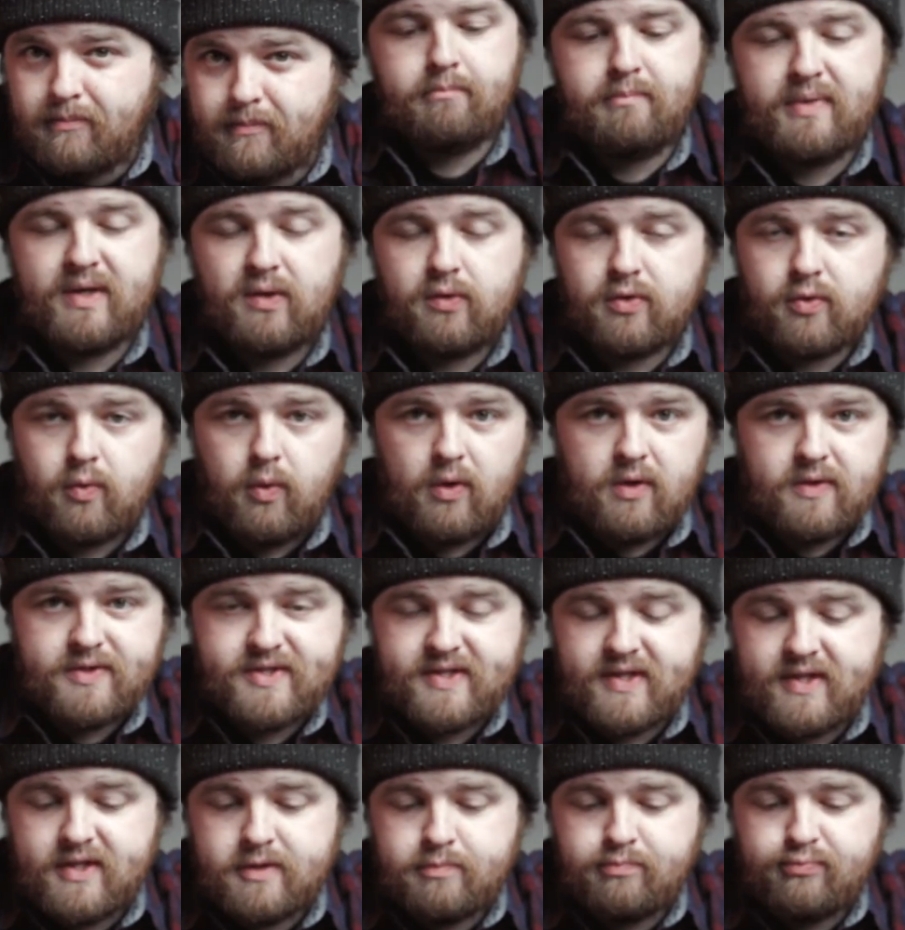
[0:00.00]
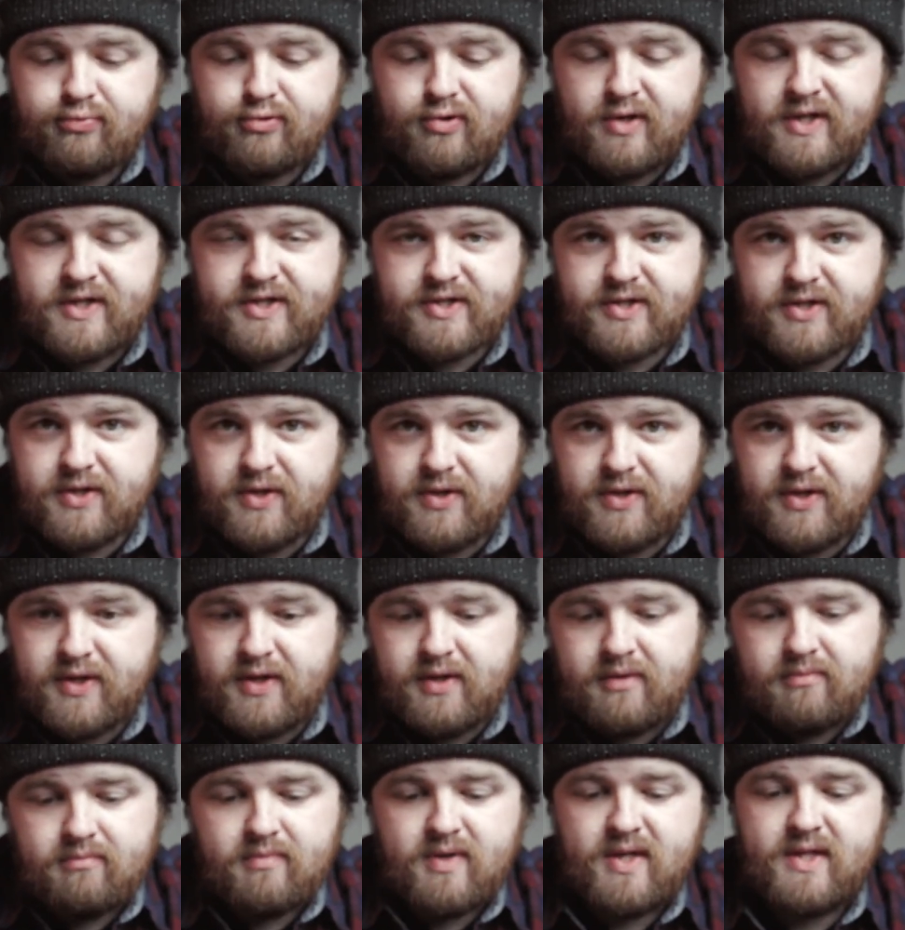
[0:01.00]
Build quality is pretty
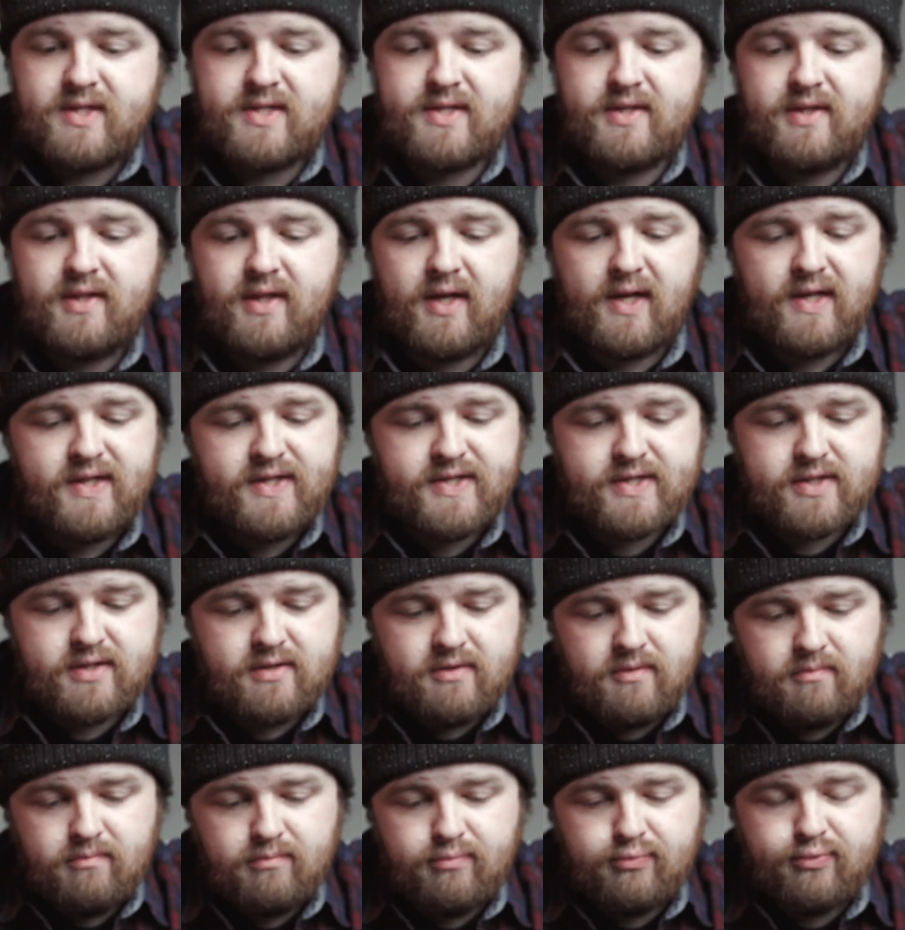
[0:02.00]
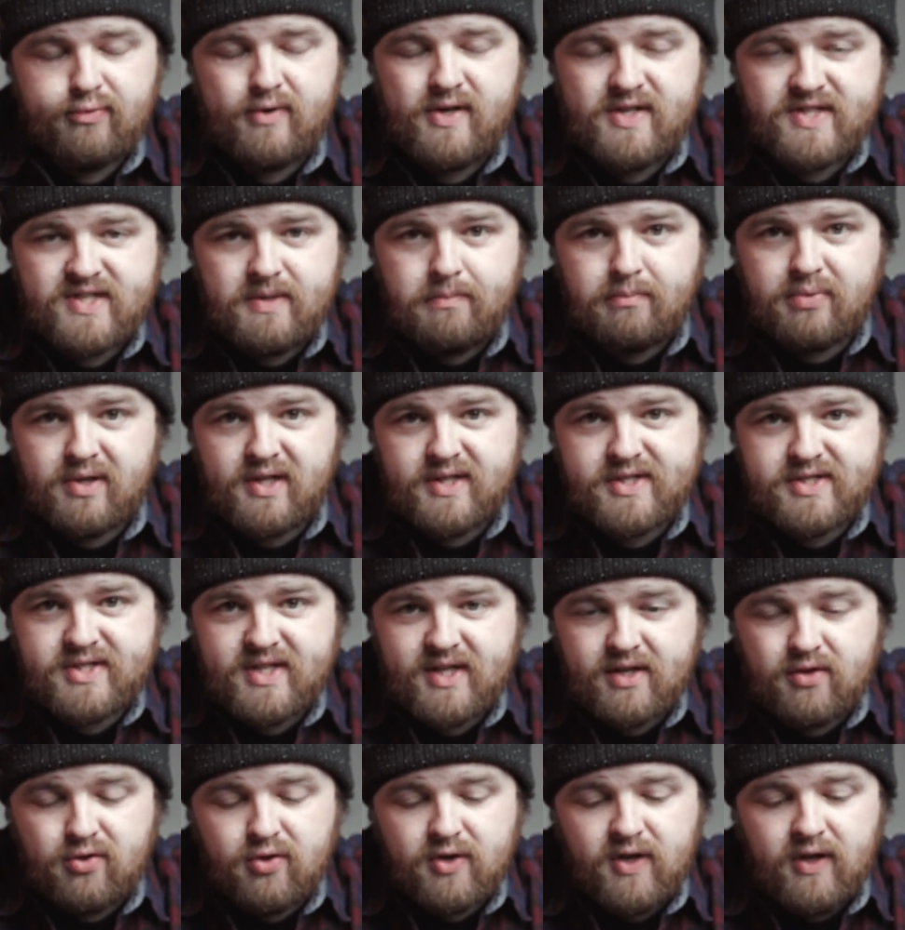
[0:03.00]
sturdy. It's a nice, pretty
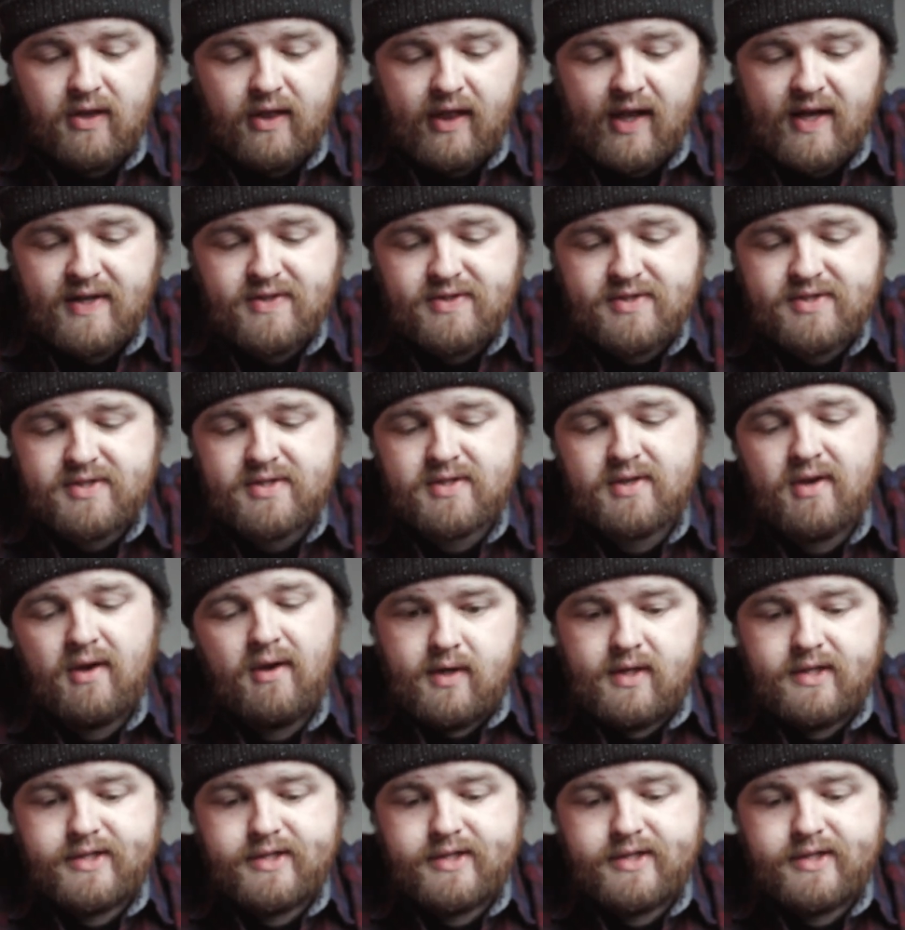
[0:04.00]
simplistic looking lens.